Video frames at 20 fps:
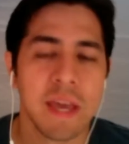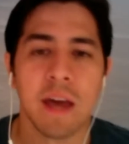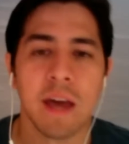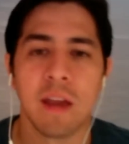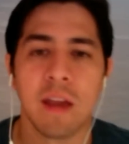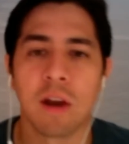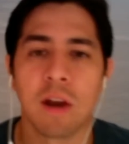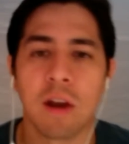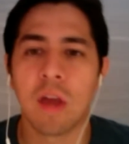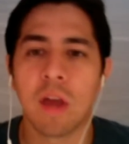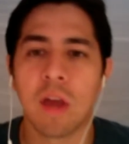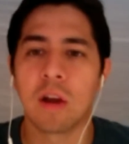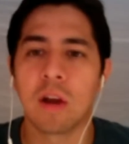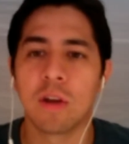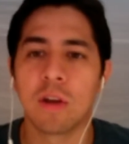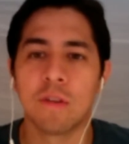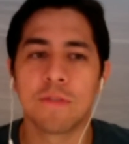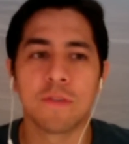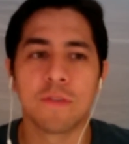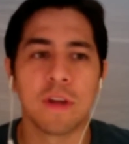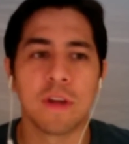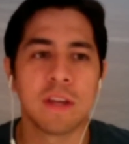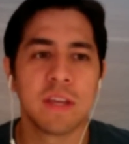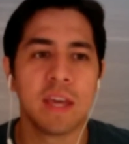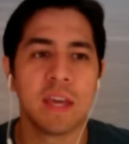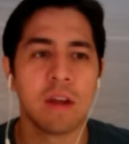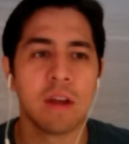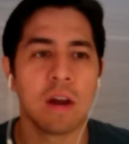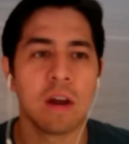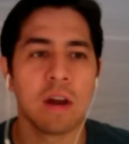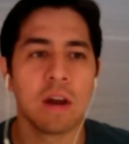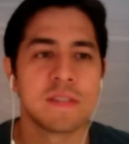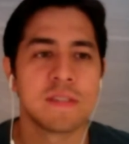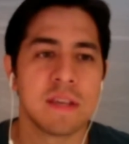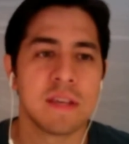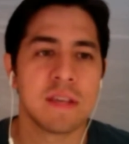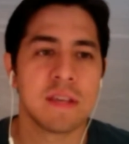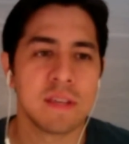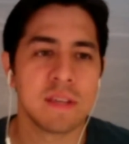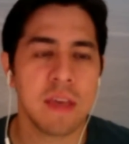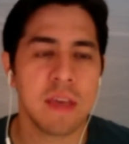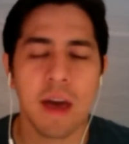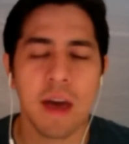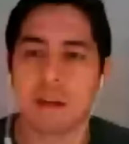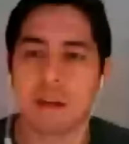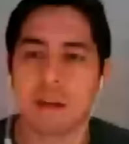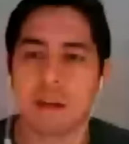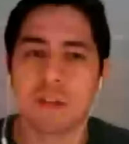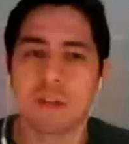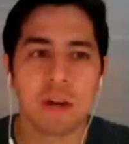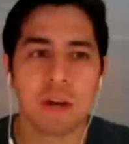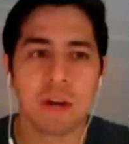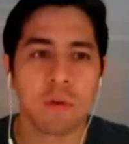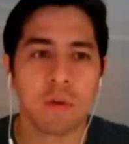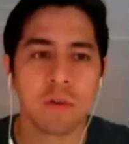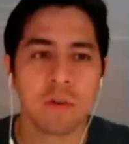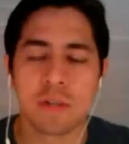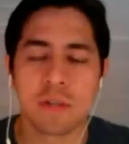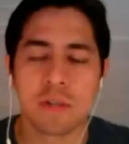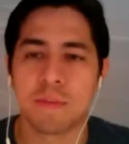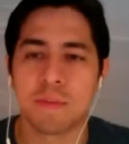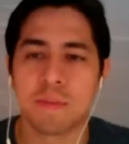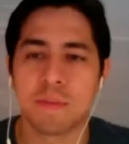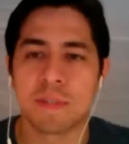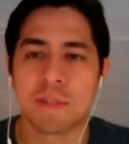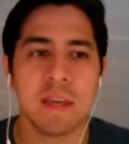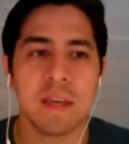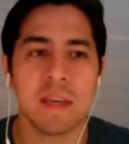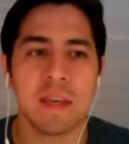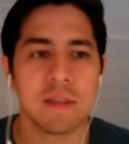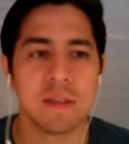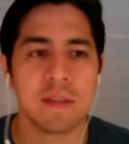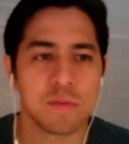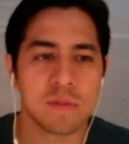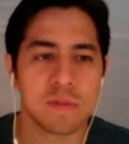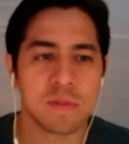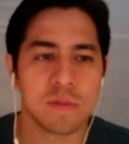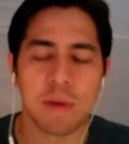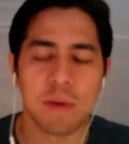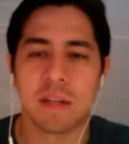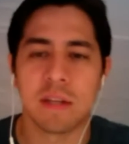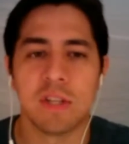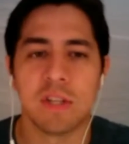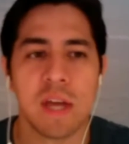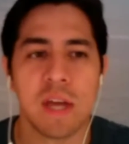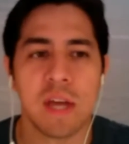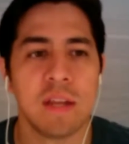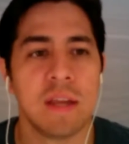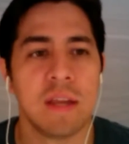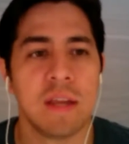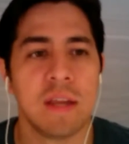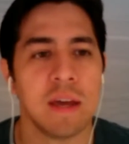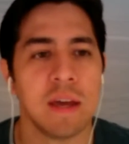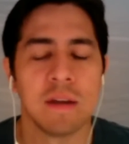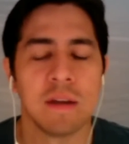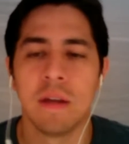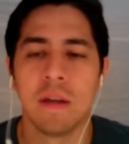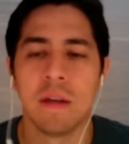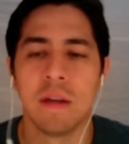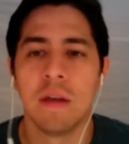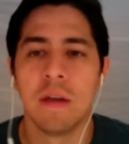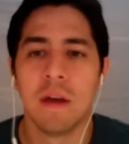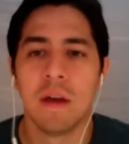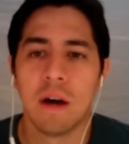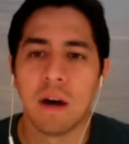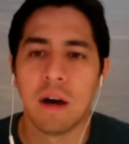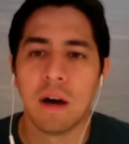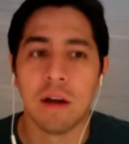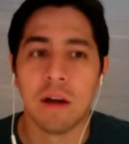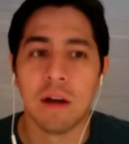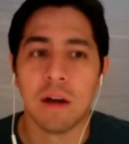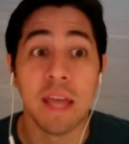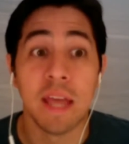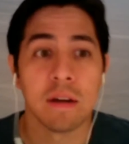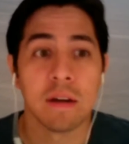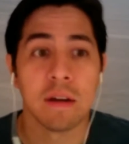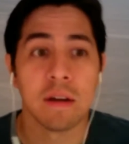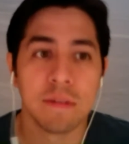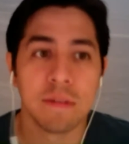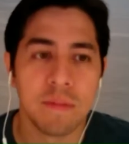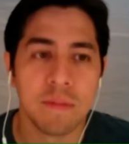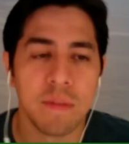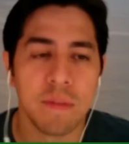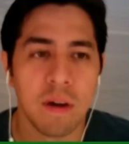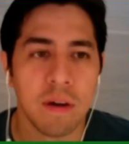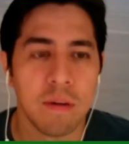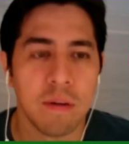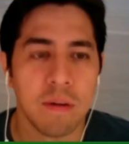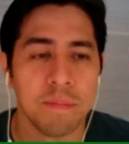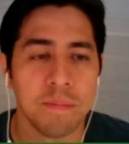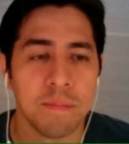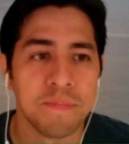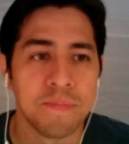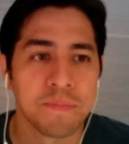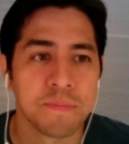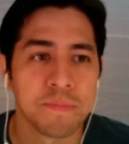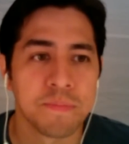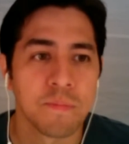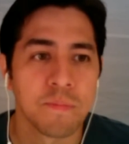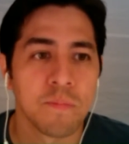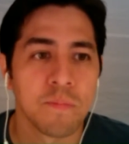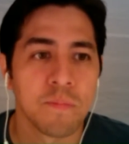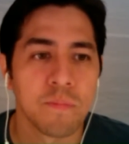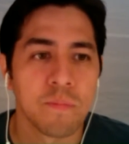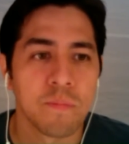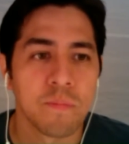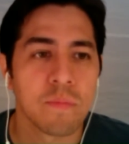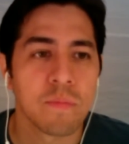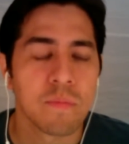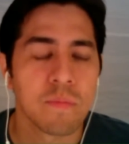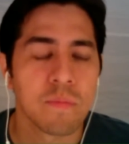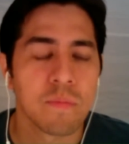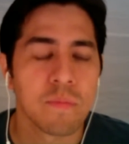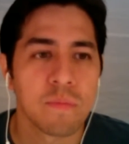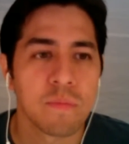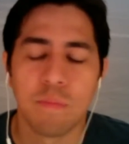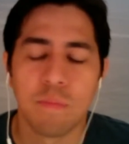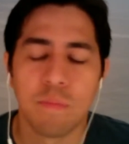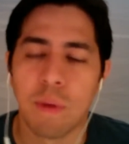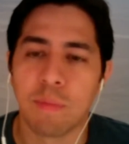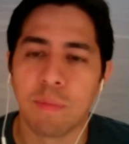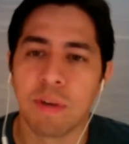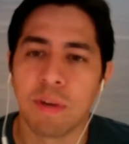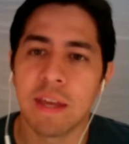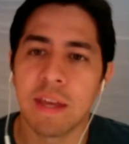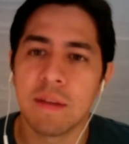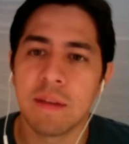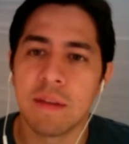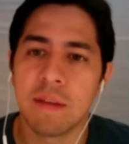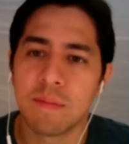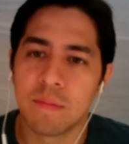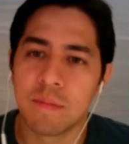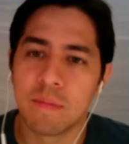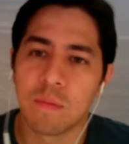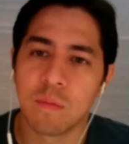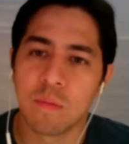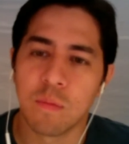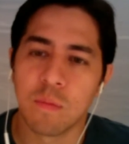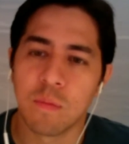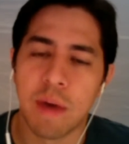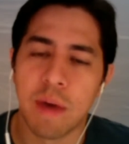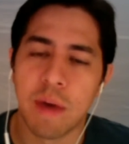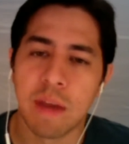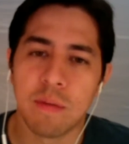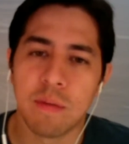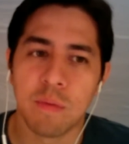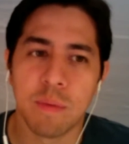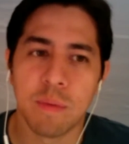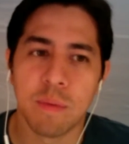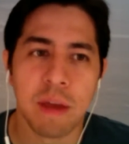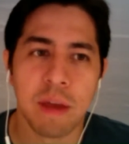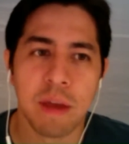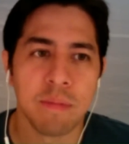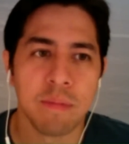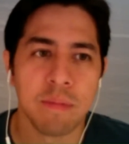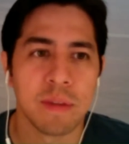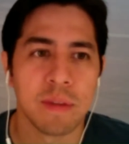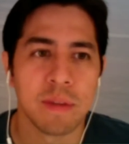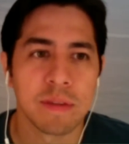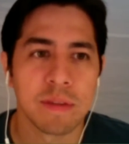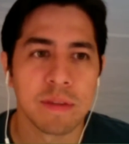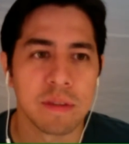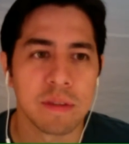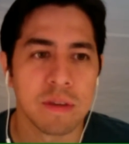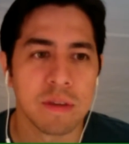our good friend Kit Hart says, yeah, shared ownership is key. He's responding to Janet Nair. Um, Remember Kit? We met it. We met him. Good